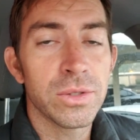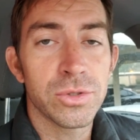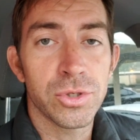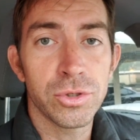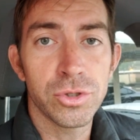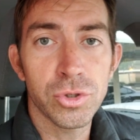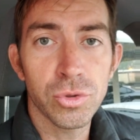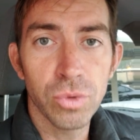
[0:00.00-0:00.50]

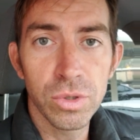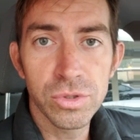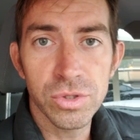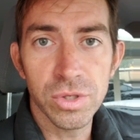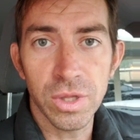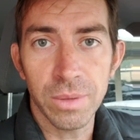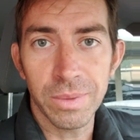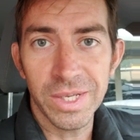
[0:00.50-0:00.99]
to
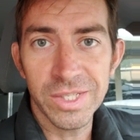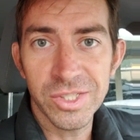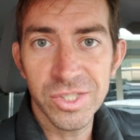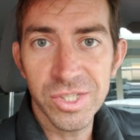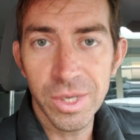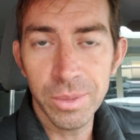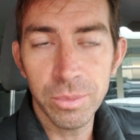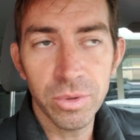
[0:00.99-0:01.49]
Jerusalem,
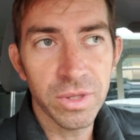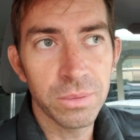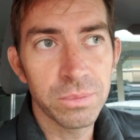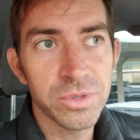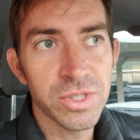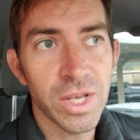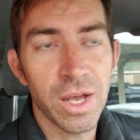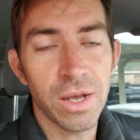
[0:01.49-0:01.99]
assembled
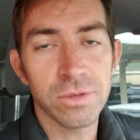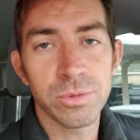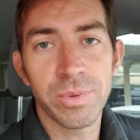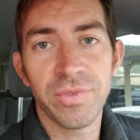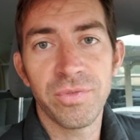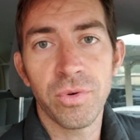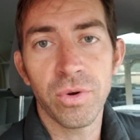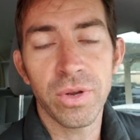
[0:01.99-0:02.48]
themselves
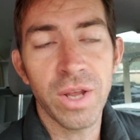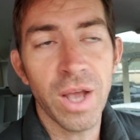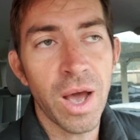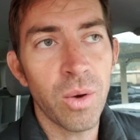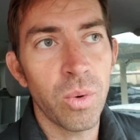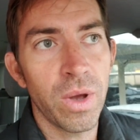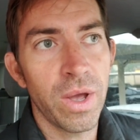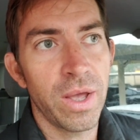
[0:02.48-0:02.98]
before
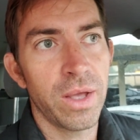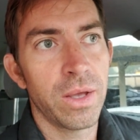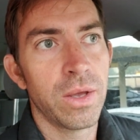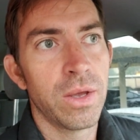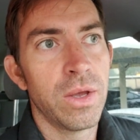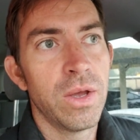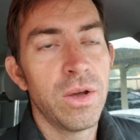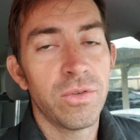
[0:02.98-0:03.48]
Yahweh
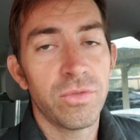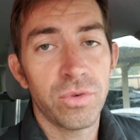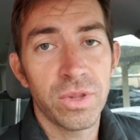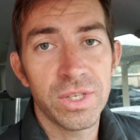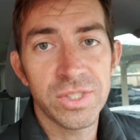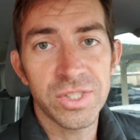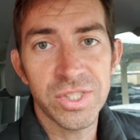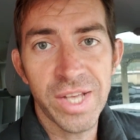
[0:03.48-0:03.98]
for
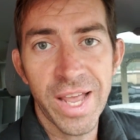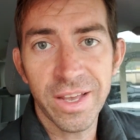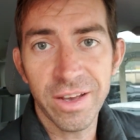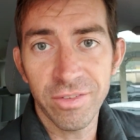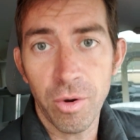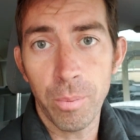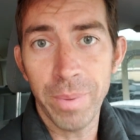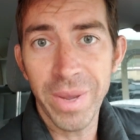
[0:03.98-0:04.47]
the sake
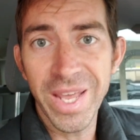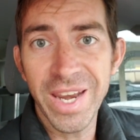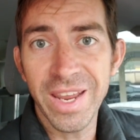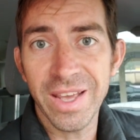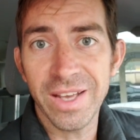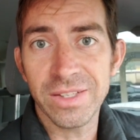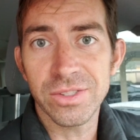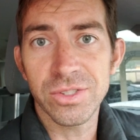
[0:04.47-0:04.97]
of
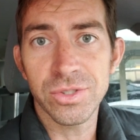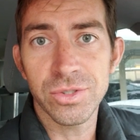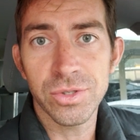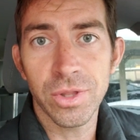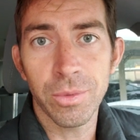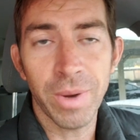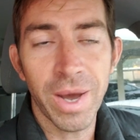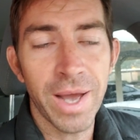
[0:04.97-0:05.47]
obedience
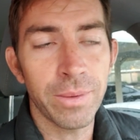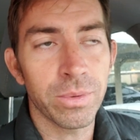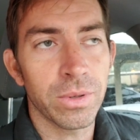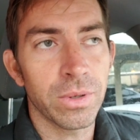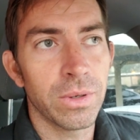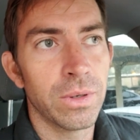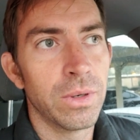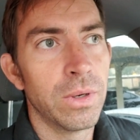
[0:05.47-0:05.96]
to the
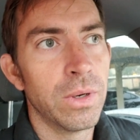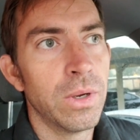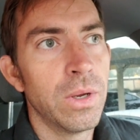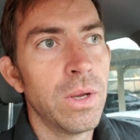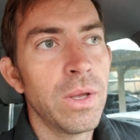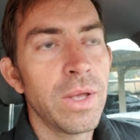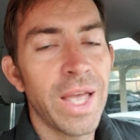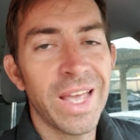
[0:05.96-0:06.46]
Bible,
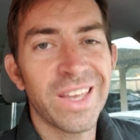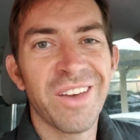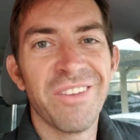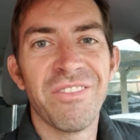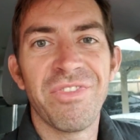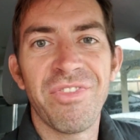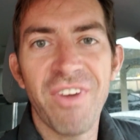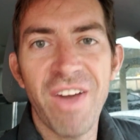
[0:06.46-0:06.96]
and
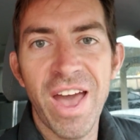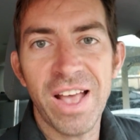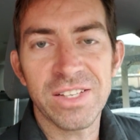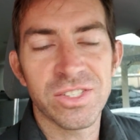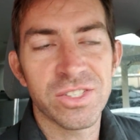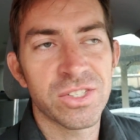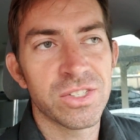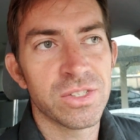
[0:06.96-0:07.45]

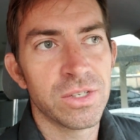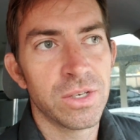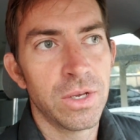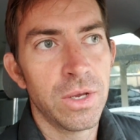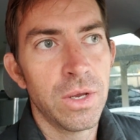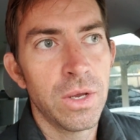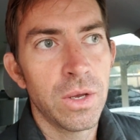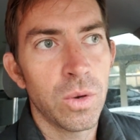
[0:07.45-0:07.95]
confess
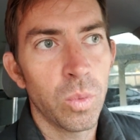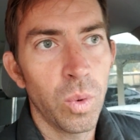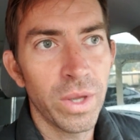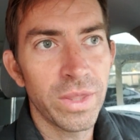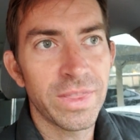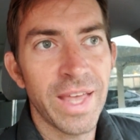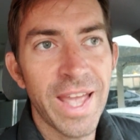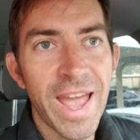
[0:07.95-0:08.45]

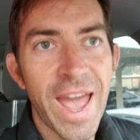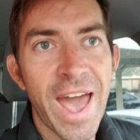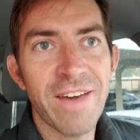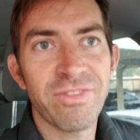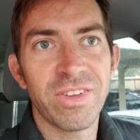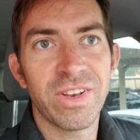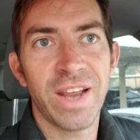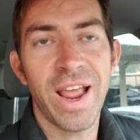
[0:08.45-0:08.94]
what they
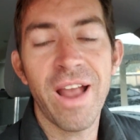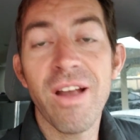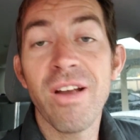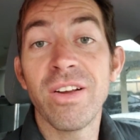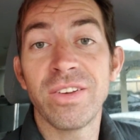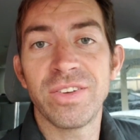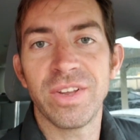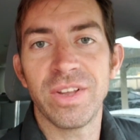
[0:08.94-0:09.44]
have
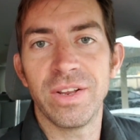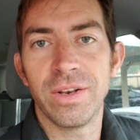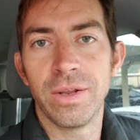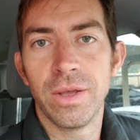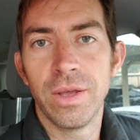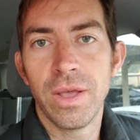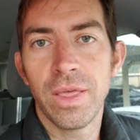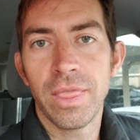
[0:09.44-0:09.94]
inherited,
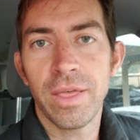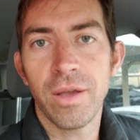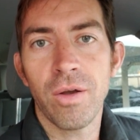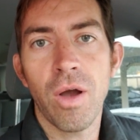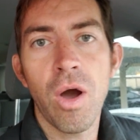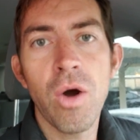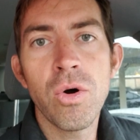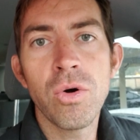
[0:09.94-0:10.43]

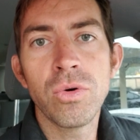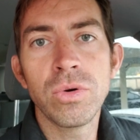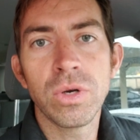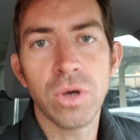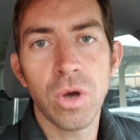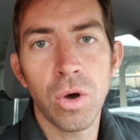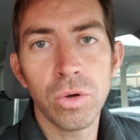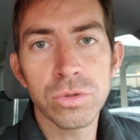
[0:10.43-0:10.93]
their
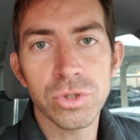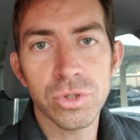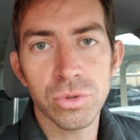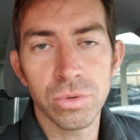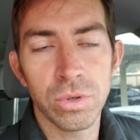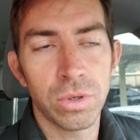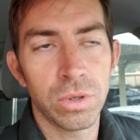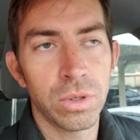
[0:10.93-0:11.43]
own
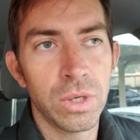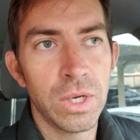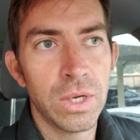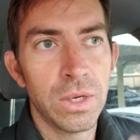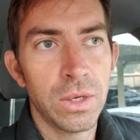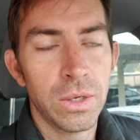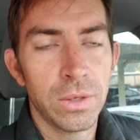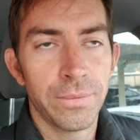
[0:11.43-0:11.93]
cultural
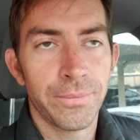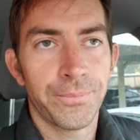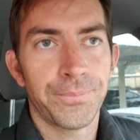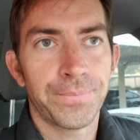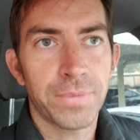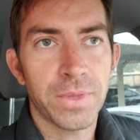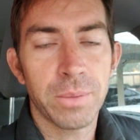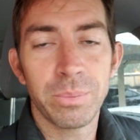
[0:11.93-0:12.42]

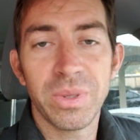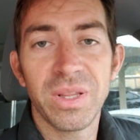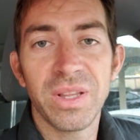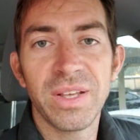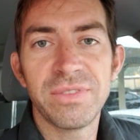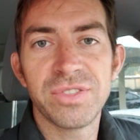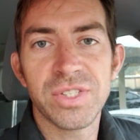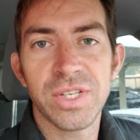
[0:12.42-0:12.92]

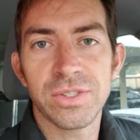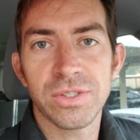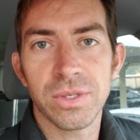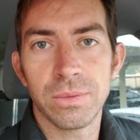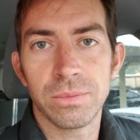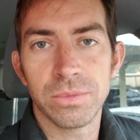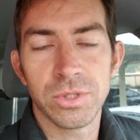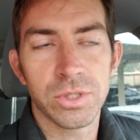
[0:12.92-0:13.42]
belief
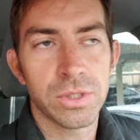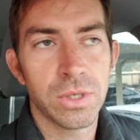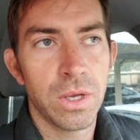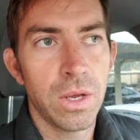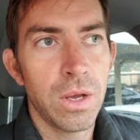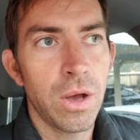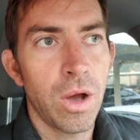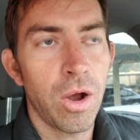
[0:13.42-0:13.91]
systems,
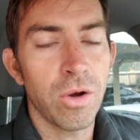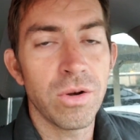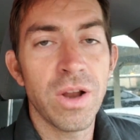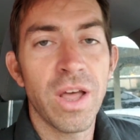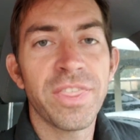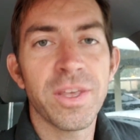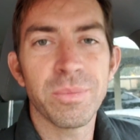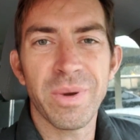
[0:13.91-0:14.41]
are
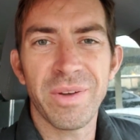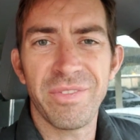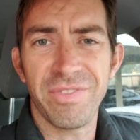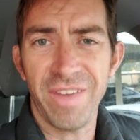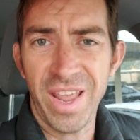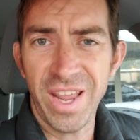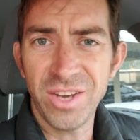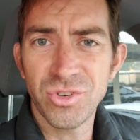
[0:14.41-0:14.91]
nothing but
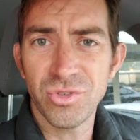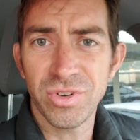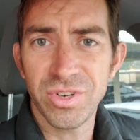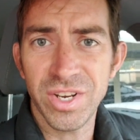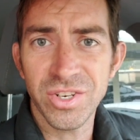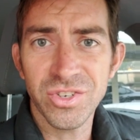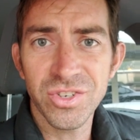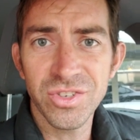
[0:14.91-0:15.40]
vain
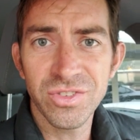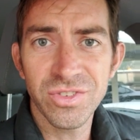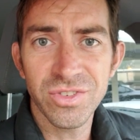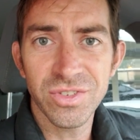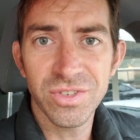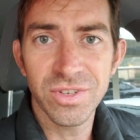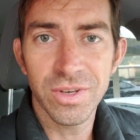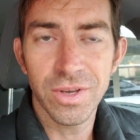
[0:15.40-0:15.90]
traditions?